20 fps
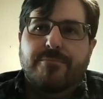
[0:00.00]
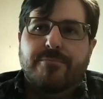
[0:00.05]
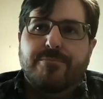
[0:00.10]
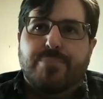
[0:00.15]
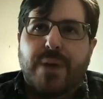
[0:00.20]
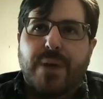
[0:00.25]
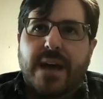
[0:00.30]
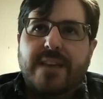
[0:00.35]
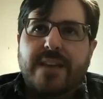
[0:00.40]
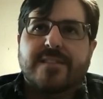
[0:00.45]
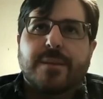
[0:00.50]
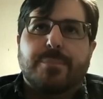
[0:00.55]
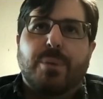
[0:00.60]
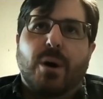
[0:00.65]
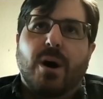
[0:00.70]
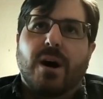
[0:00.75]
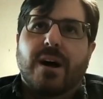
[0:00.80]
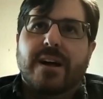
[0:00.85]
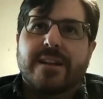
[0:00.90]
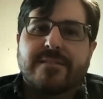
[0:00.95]
based
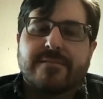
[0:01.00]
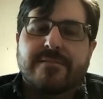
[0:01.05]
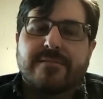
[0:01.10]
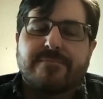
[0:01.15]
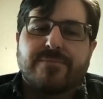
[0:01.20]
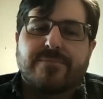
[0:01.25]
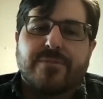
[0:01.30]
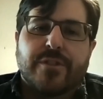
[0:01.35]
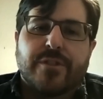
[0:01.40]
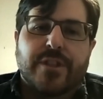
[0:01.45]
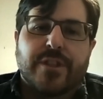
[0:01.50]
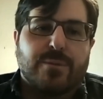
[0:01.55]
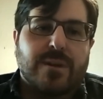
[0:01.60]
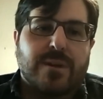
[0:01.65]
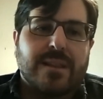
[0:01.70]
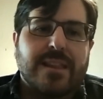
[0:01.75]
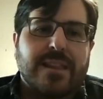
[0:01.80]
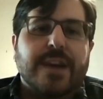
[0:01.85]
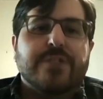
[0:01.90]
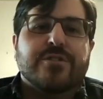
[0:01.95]
upon the
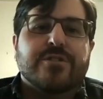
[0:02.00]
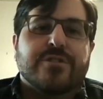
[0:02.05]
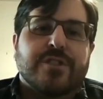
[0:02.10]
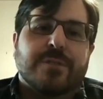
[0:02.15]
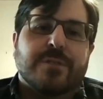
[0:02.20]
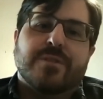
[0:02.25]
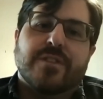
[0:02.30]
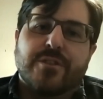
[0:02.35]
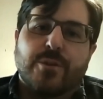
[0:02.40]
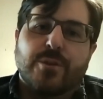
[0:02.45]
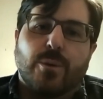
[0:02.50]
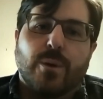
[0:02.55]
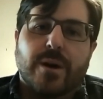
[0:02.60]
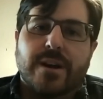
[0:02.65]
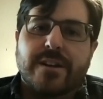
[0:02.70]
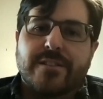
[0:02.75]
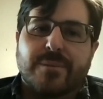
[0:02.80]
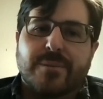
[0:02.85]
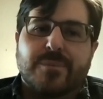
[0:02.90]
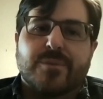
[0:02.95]
relationships of these
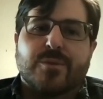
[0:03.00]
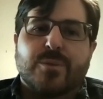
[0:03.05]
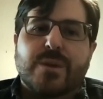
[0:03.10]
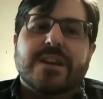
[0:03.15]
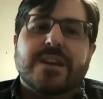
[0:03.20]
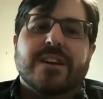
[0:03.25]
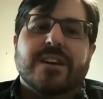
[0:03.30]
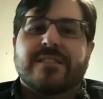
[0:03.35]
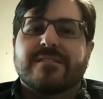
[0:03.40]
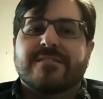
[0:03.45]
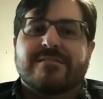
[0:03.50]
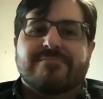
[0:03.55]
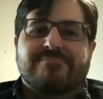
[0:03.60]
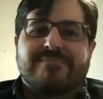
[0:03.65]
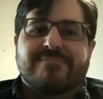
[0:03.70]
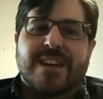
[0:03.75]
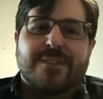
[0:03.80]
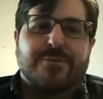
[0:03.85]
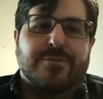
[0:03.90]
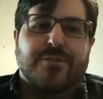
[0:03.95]
organisms, we can
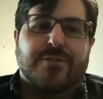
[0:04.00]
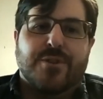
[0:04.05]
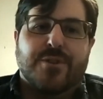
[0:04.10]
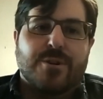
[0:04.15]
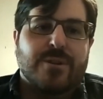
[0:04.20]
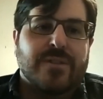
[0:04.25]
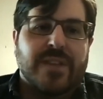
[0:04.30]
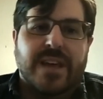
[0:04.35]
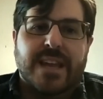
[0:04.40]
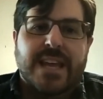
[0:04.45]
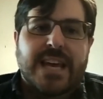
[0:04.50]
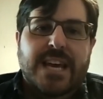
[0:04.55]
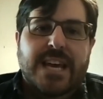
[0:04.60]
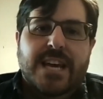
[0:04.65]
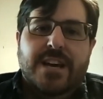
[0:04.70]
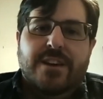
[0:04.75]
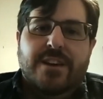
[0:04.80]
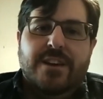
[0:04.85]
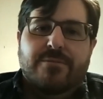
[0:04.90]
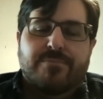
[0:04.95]
infer that
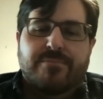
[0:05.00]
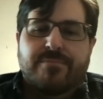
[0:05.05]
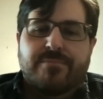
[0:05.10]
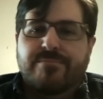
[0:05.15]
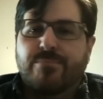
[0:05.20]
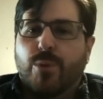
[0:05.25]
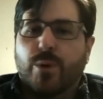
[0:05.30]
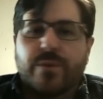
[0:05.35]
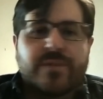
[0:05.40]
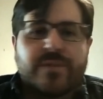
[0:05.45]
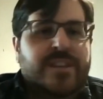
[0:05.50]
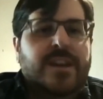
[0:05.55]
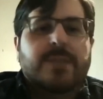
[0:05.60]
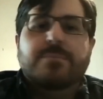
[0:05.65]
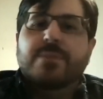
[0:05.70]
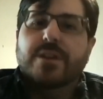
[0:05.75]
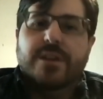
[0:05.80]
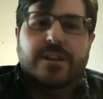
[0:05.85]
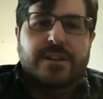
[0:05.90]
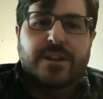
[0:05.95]
more than 10
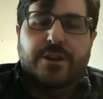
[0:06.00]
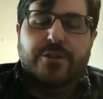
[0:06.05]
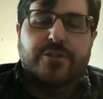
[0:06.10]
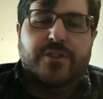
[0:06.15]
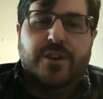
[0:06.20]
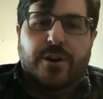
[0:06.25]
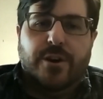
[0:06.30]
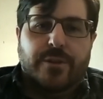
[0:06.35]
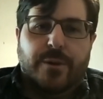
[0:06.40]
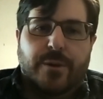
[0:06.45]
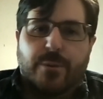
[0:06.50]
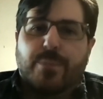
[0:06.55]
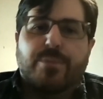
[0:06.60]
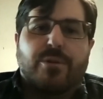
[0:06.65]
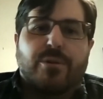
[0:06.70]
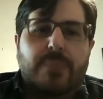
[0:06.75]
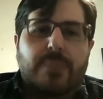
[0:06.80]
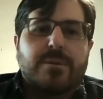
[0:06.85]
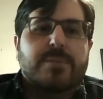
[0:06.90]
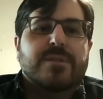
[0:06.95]
million years ago, there were
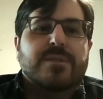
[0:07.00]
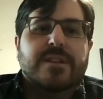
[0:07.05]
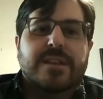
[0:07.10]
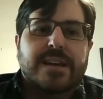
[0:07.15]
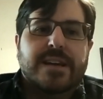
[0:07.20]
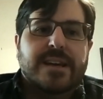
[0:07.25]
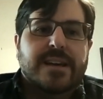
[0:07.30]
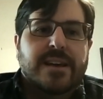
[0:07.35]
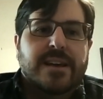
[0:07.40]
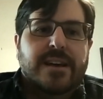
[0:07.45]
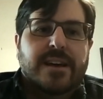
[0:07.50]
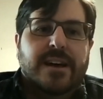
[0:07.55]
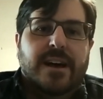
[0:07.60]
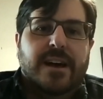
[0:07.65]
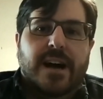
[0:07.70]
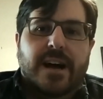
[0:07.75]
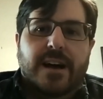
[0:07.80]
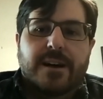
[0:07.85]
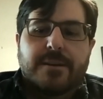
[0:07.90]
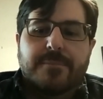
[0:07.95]
probably
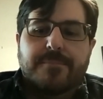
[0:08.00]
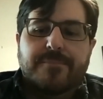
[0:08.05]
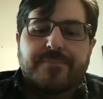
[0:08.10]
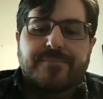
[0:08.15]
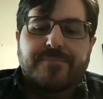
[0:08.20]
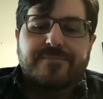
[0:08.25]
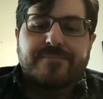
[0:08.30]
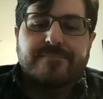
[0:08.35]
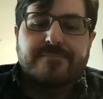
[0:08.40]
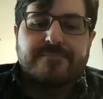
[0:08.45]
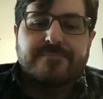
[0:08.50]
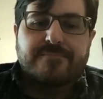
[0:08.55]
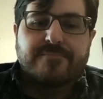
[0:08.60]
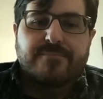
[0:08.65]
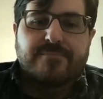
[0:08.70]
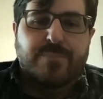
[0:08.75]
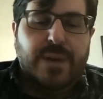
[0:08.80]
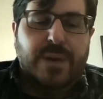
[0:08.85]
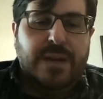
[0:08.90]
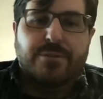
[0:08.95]
um,
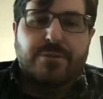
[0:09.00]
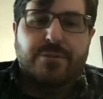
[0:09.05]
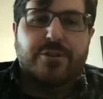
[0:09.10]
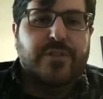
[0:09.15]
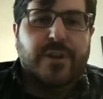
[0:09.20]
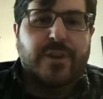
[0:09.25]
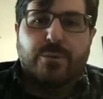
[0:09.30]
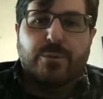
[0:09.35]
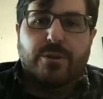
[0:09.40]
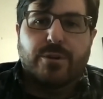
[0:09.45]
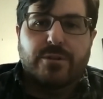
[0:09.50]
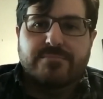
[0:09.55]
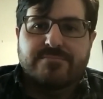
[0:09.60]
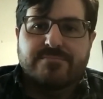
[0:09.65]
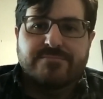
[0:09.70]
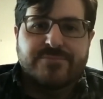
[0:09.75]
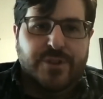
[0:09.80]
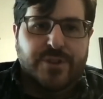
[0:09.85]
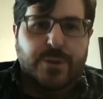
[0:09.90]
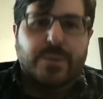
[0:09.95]
beavers that were
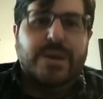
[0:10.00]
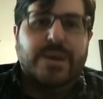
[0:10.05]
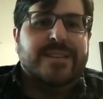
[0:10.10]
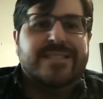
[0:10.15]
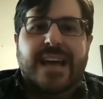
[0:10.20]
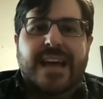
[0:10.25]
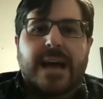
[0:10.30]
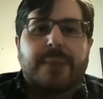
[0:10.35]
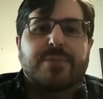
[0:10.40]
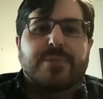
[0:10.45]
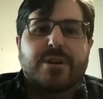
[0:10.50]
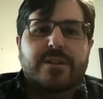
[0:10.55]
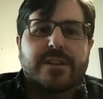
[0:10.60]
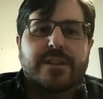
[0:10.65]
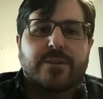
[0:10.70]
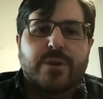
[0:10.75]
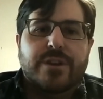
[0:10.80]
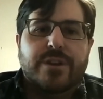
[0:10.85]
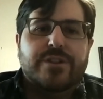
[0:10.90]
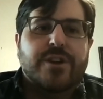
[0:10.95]
doing dam
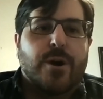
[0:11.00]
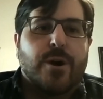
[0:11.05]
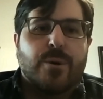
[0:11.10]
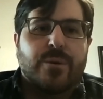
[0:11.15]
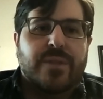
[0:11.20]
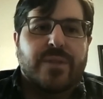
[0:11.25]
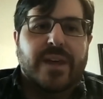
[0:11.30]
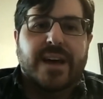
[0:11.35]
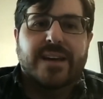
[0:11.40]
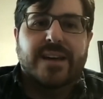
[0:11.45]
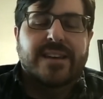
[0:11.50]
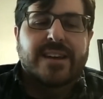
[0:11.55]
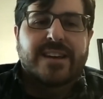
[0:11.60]
building. We know that